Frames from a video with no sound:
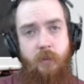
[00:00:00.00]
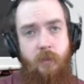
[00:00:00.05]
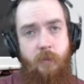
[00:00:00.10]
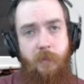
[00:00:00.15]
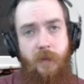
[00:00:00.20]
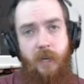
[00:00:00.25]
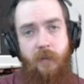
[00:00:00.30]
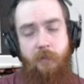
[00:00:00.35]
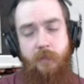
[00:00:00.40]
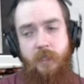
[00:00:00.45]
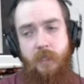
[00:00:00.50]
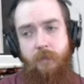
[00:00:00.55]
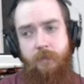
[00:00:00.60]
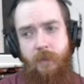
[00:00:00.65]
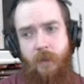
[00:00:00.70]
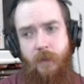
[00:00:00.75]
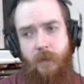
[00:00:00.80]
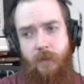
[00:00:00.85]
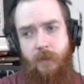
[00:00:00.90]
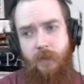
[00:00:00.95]
democracy
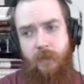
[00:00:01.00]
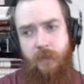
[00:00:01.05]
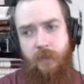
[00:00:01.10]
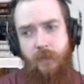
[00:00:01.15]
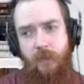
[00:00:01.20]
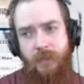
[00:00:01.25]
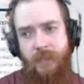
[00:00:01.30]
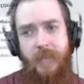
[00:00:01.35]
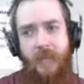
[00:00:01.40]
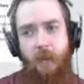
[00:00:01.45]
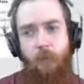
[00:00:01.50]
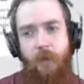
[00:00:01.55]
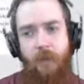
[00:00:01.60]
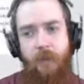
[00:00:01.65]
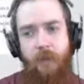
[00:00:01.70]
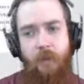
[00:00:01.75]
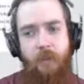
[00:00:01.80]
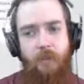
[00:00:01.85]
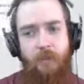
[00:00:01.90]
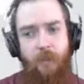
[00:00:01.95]
functions and
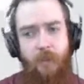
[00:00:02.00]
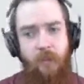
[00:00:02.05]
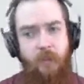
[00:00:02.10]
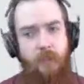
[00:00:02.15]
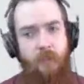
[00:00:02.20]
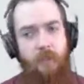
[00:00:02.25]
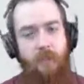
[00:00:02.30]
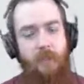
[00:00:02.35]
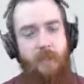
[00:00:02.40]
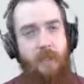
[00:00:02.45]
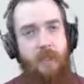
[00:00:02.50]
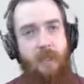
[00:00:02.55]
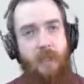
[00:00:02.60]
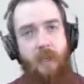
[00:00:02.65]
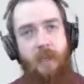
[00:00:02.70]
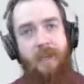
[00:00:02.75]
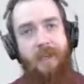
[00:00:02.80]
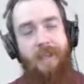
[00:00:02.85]
whether it's functioning